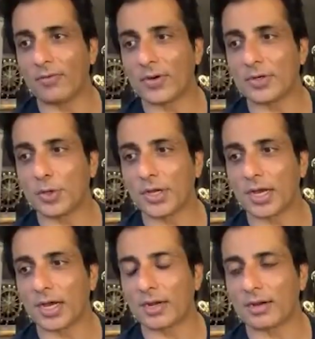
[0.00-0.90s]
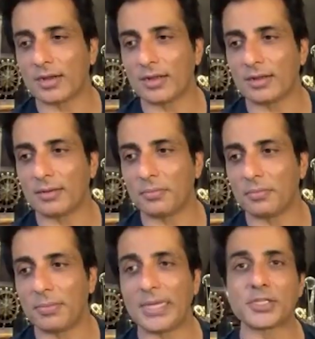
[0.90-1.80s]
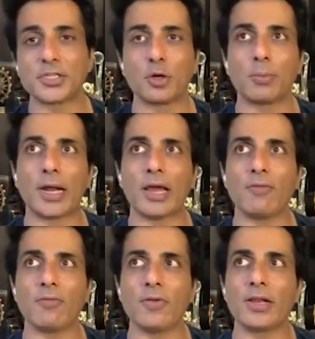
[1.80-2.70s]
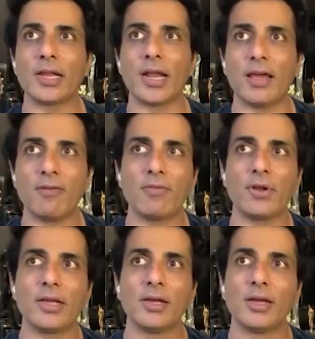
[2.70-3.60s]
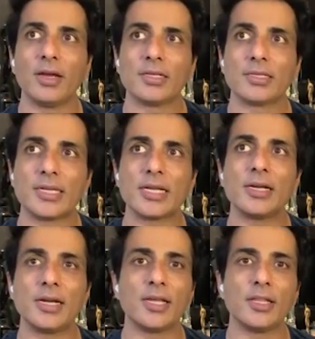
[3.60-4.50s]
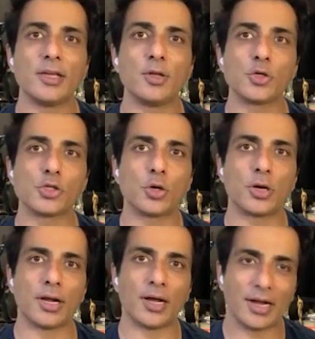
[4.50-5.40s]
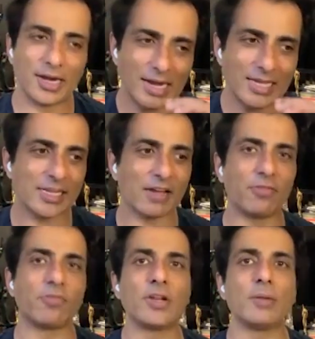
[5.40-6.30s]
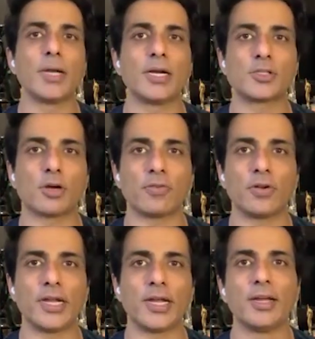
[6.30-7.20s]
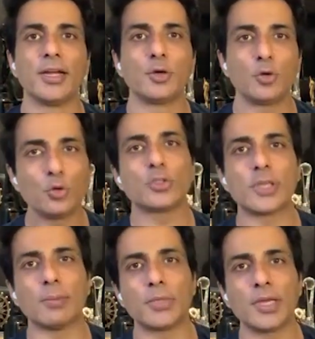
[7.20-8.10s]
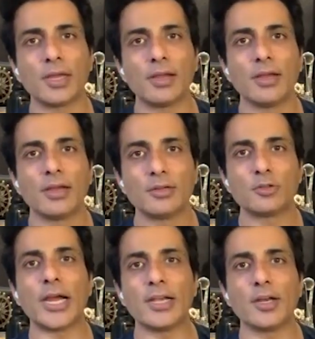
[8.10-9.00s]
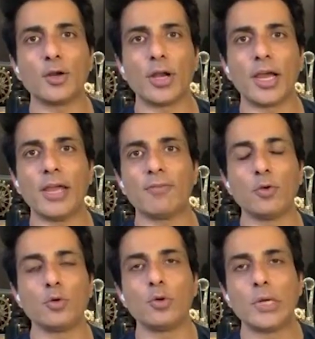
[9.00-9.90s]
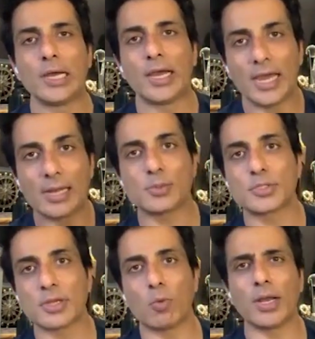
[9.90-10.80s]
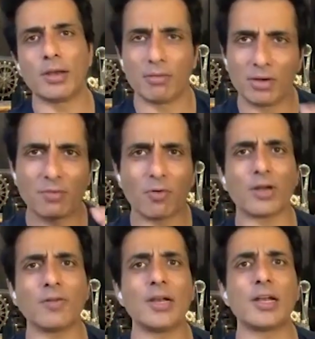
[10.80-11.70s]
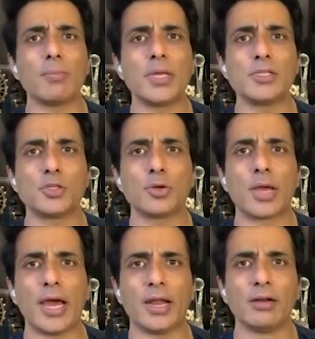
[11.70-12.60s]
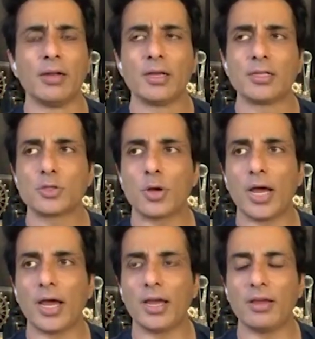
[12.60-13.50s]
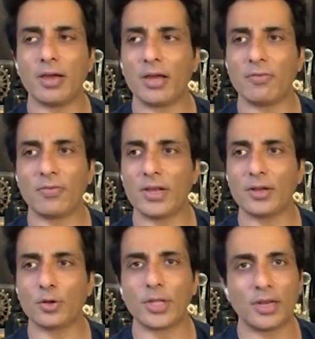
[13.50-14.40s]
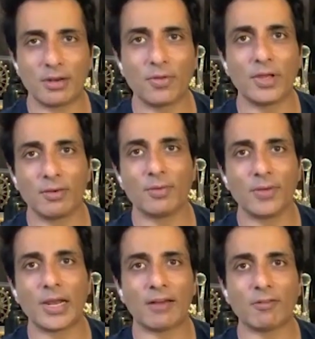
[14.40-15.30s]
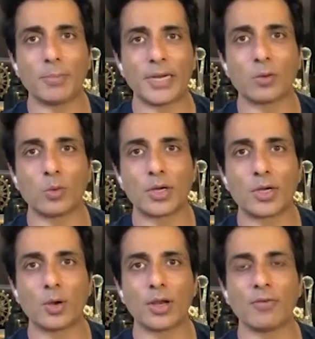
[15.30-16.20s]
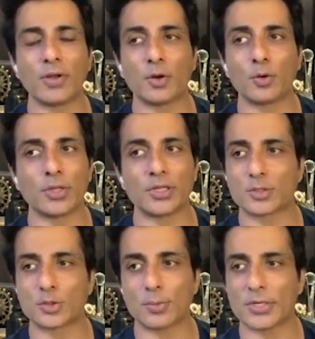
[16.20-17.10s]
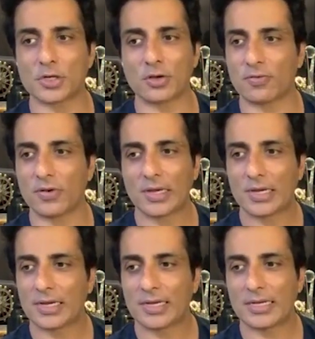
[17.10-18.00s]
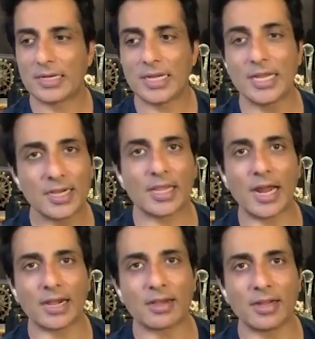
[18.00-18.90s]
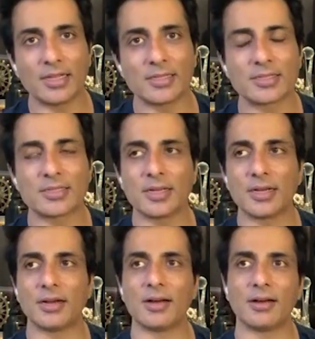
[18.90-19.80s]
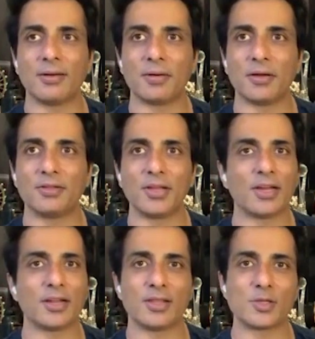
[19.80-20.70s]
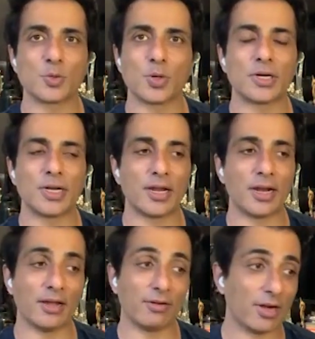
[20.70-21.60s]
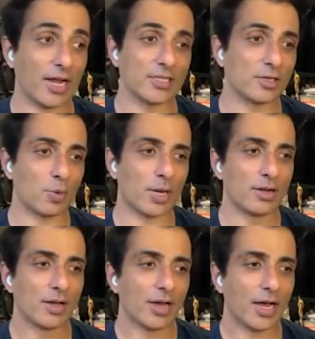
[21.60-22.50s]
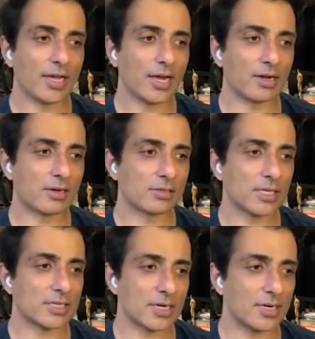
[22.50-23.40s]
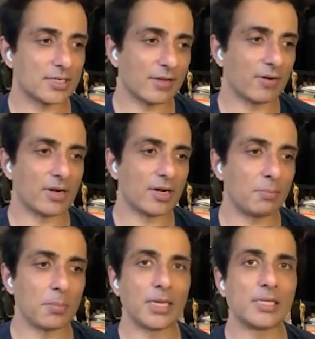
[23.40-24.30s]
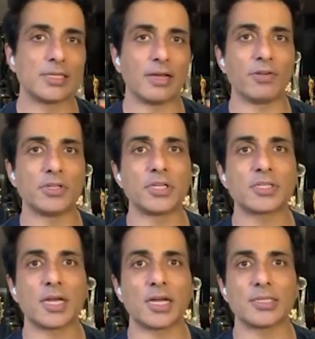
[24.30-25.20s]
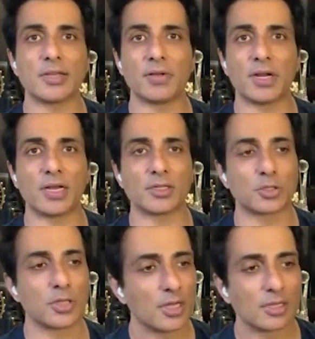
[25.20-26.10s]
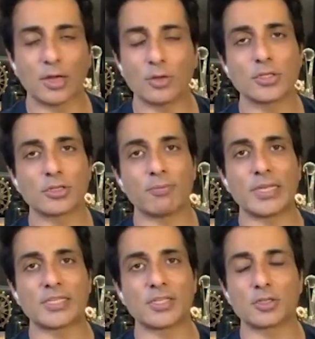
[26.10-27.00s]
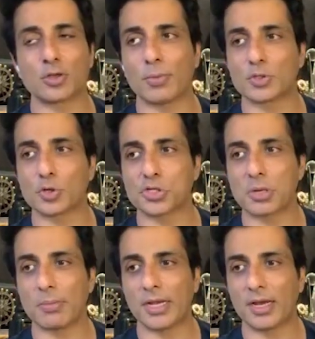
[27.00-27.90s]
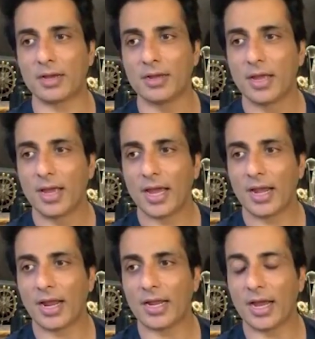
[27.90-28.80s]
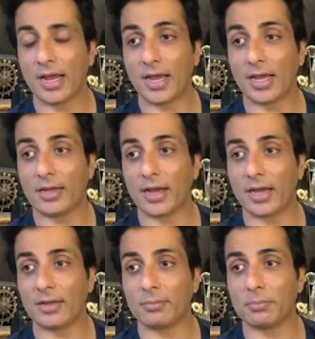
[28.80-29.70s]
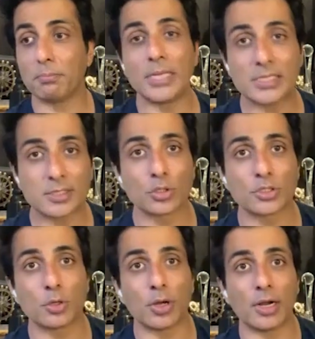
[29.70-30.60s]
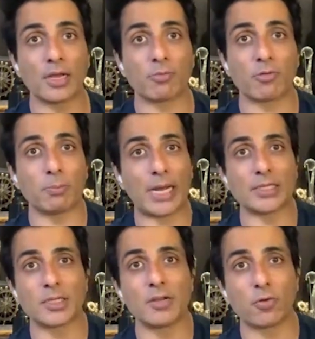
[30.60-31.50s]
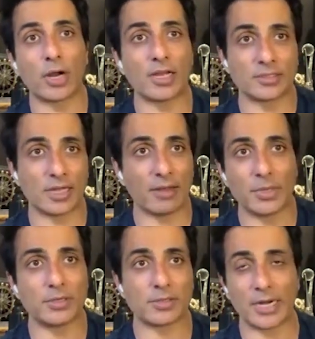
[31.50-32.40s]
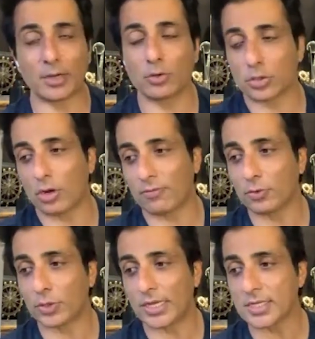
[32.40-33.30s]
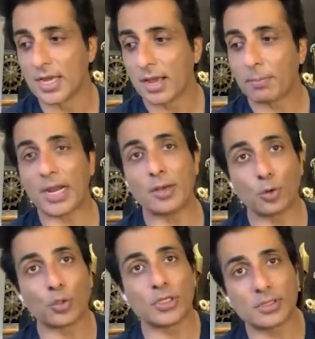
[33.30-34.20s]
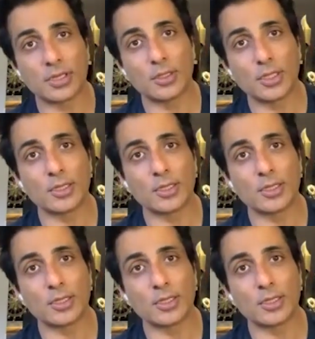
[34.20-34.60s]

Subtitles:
We were doing our bits, but I feel that every single day you should at least have 15 minutes of your day to do something right in your life. Do help someone in whatever little means you can. So I feel, then we will have a better world to live in. There's so much of need that is there in this world. And I realize that when I get 600, 700 mails every 6 hours, 7 hours, thousands of messages on my social media, and I miss those, like from past 3-4 hours, I've been trying to solve few things, but I know in